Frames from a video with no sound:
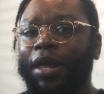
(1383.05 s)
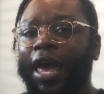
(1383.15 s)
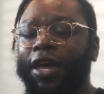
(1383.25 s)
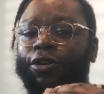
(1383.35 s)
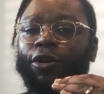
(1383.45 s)

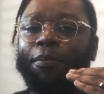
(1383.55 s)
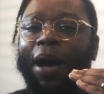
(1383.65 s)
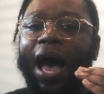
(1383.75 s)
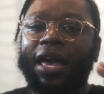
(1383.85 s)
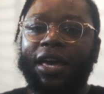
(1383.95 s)
and you're
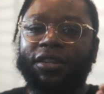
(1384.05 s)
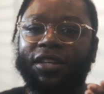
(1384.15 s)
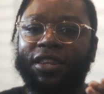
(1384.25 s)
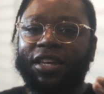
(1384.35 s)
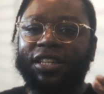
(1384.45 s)
buying
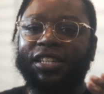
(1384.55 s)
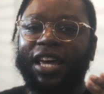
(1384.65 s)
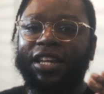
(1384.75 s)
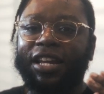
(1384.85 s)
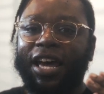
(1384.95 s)
into this
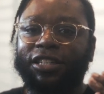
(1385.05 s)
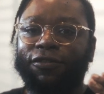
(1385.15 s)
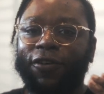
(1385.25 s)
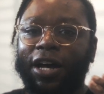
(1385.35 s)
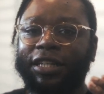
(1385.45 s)
index
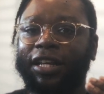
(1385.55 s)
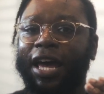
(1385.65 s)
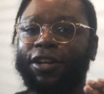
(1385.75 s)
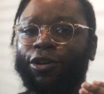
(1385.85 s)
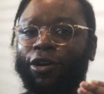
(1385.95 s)
fund
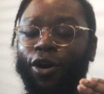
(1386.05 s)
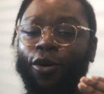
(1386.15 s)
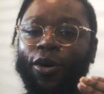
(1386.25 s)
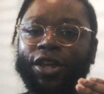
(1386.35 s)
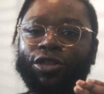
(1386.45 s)
and you're
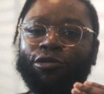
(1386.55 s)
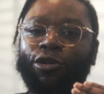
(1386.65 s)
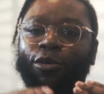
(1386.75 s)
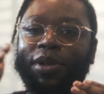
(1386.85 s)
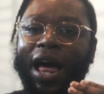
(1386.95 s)
going
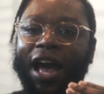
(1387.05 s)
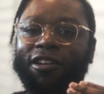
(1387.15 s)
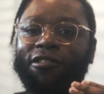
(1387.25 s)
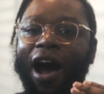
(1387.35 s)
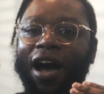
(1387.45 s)
through
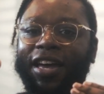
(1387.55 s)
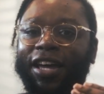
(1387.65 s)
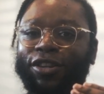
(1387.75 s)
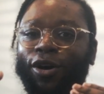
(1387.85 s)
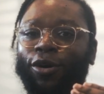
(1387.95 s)
BlackRock,
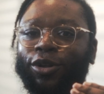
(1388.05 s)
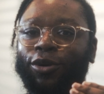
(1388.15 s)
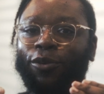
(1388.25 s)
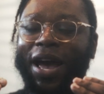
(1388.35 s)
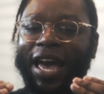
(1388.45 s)
and the
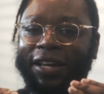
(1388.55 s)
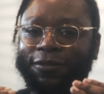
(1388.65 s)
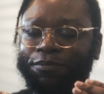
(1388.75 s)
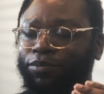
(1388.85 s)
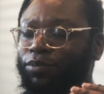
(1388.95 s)
only
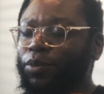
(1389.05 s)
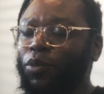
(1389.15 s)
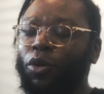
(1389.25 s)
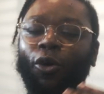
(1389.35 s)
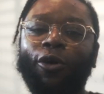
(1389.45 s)
way
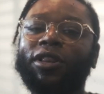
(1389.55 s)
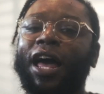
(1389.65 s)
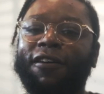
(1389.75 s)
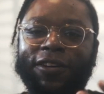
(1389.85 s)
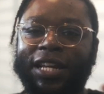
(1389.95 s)
or
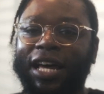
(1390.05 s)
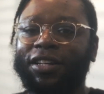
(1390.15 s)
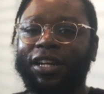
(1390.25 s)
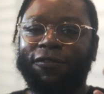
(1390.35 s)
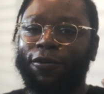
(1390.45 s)
like
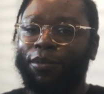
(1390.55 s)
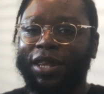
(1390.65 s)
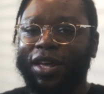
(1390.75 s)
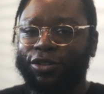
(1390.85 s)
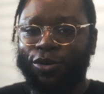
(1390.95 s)
Fidelity for me,
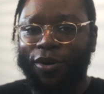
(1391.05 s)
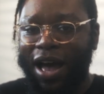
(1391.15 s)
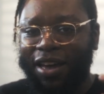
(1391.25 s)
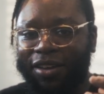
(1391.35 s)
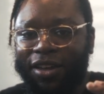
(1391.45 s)
that's who
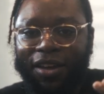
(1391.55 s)
I